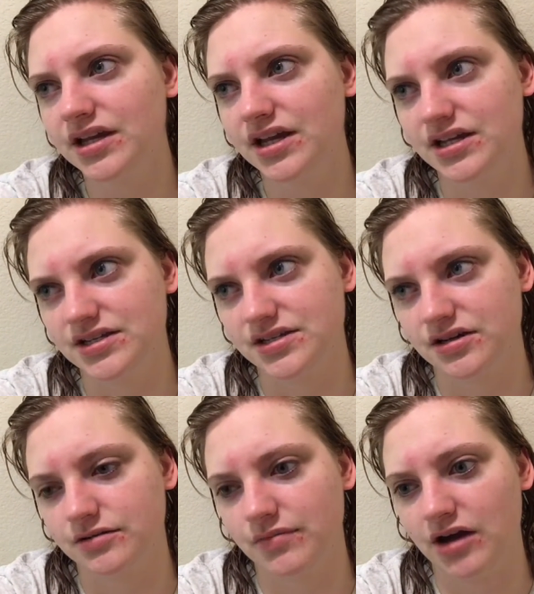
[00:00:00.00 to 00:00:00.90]
Is
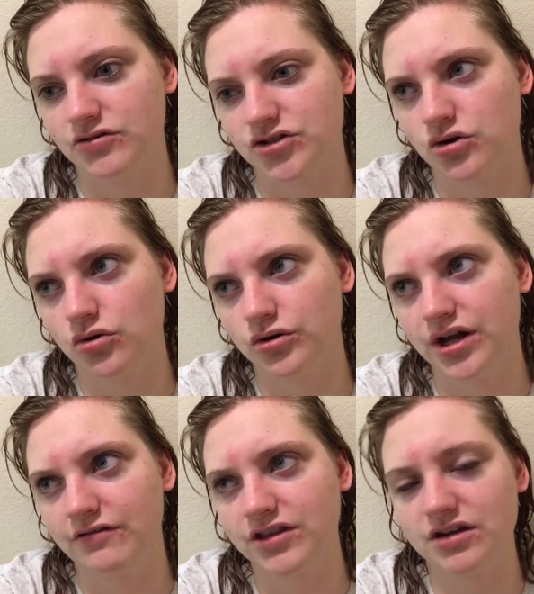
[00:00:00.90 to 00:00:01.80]
I was told
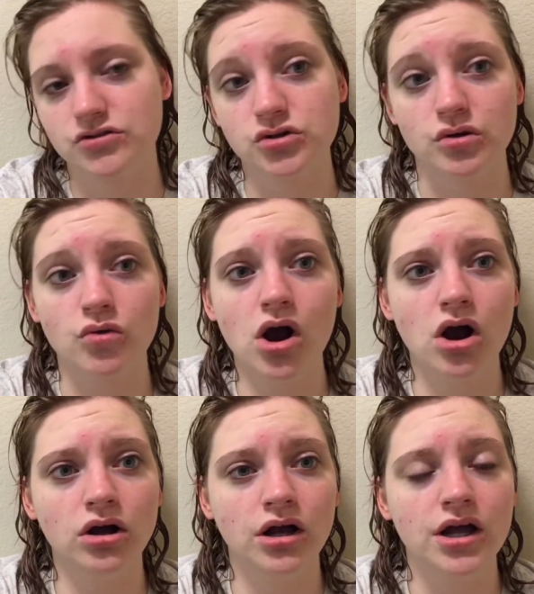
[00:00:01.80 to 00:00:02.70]
everything I was doing
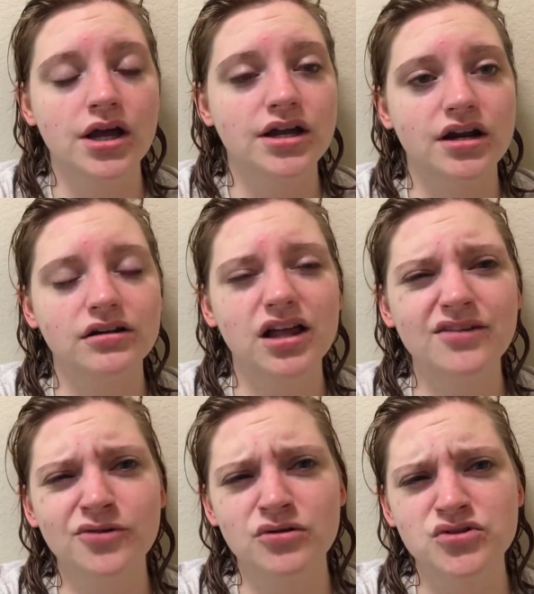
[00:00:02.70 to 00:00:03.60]
wrong, not a lot
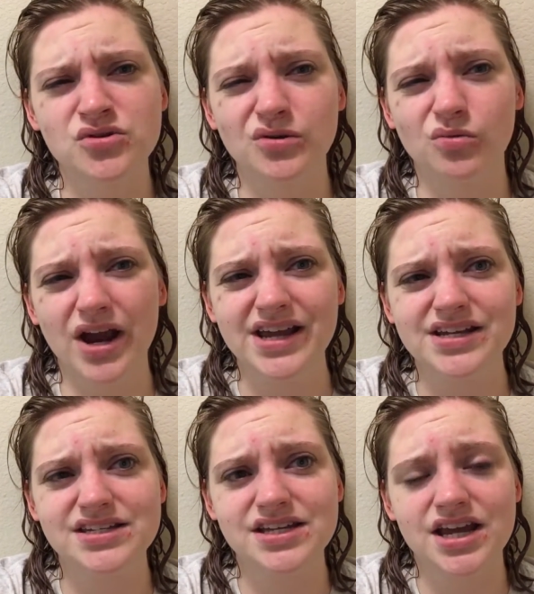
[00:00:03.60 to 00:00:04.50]
of what I was doing
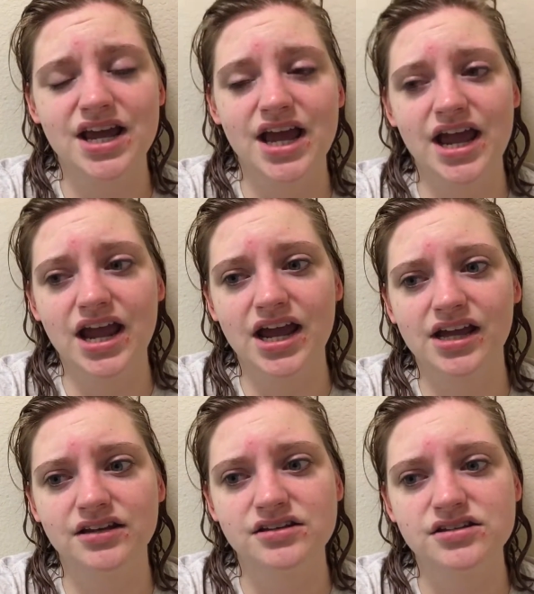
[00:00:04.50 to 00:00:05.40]
right,
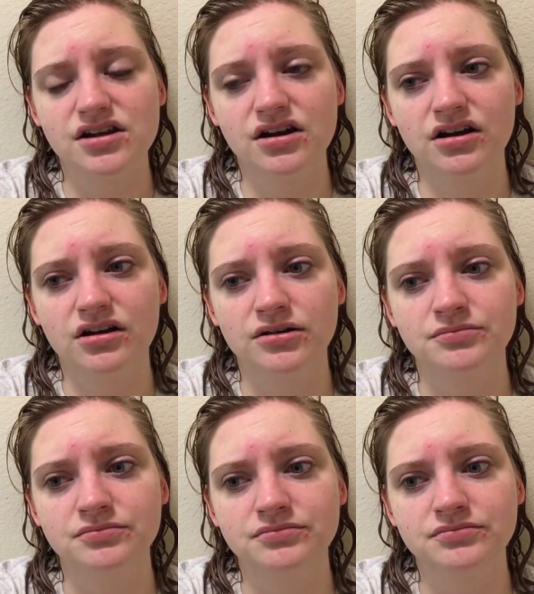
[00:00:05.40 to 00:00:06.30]
and
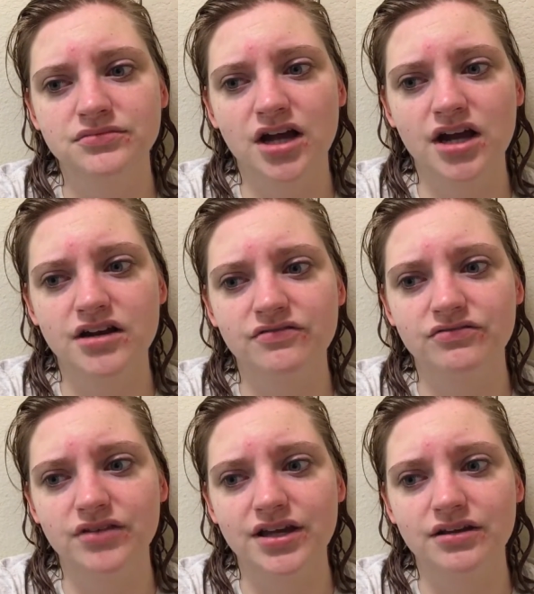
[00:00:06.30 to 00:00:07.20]
kind
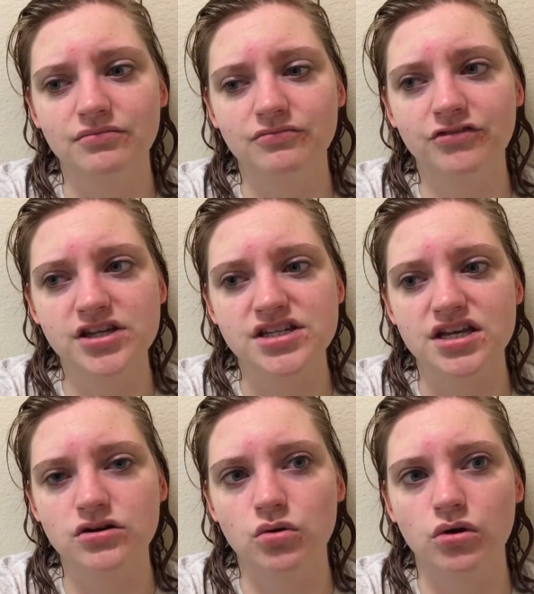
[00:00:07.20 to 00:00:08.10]
of like fix
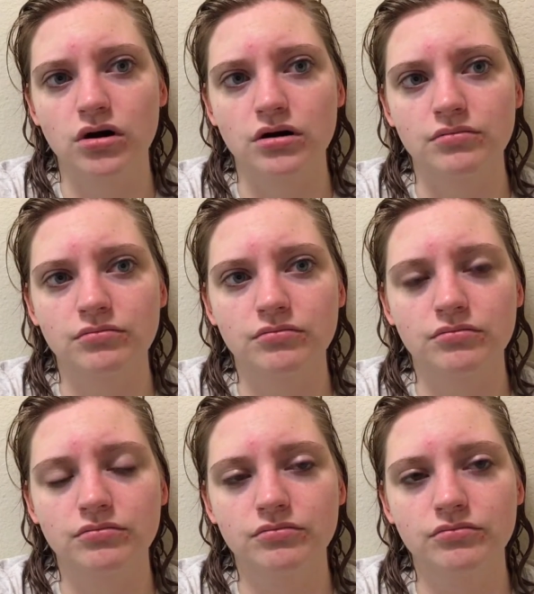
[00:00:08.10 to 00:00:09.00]
it or
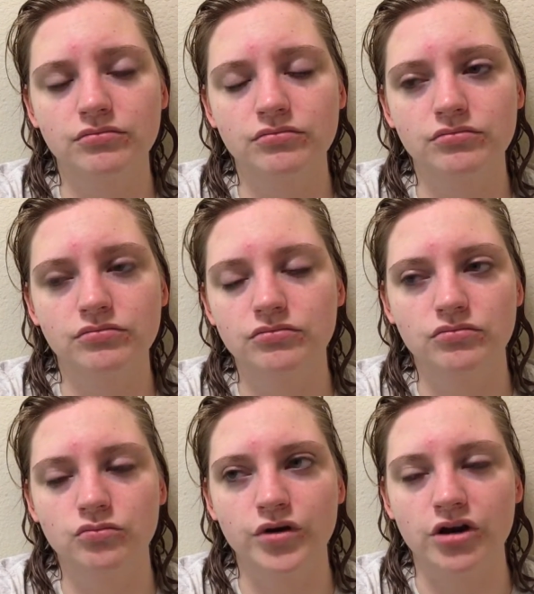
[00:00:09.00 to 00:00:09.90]

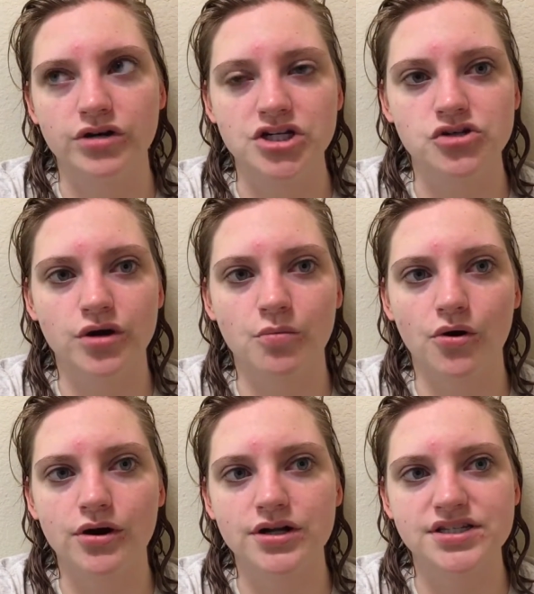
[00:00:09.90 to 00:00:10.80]
we don't need you
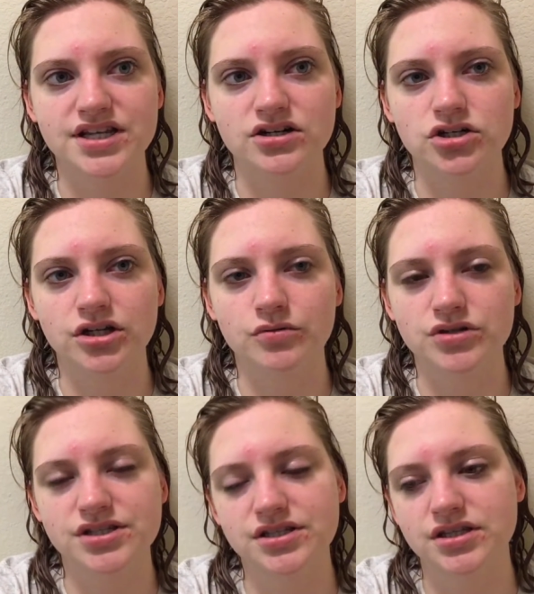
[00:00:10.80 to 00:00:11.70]
anymore, essentially
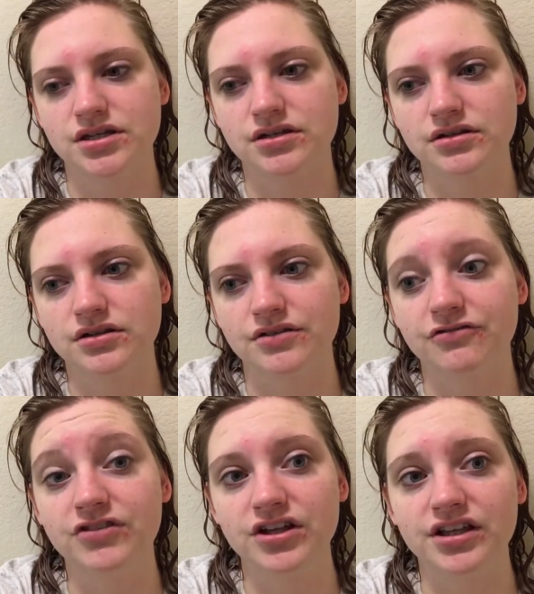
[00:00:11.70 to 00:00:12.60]
was the
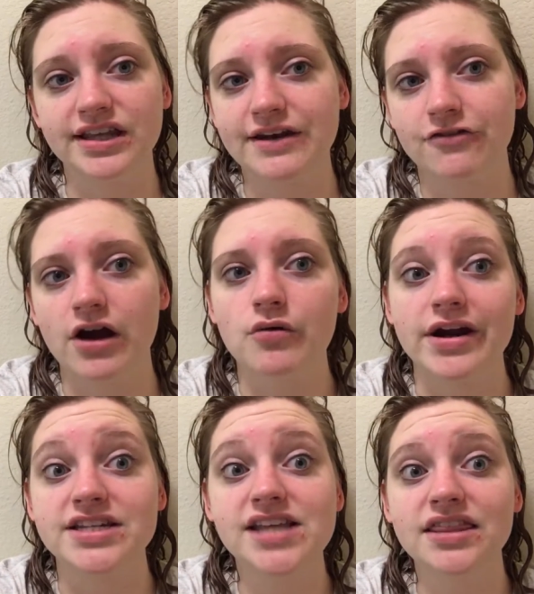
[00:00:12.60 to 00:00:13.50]
feeling. They never
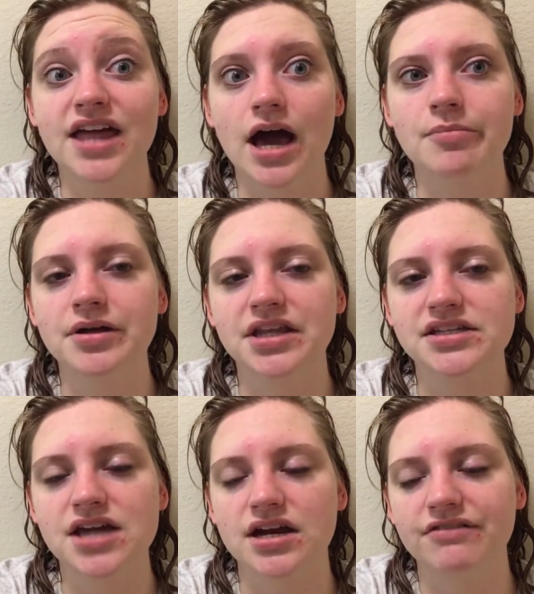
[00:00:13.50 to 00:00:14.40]
outright said that, but
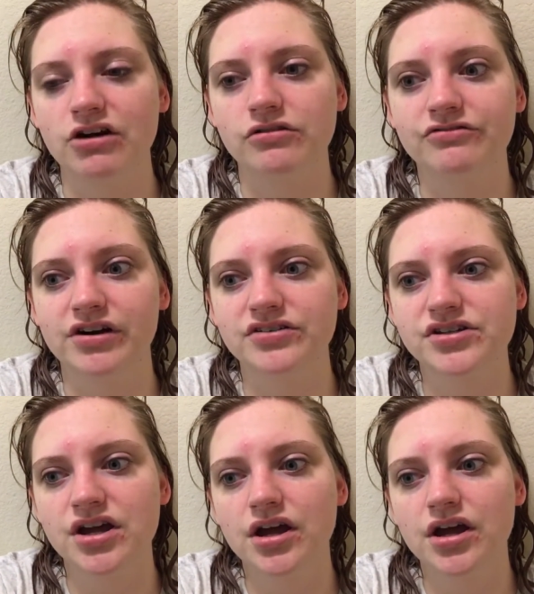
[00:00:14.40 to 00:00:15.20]
that's kind of how it felt.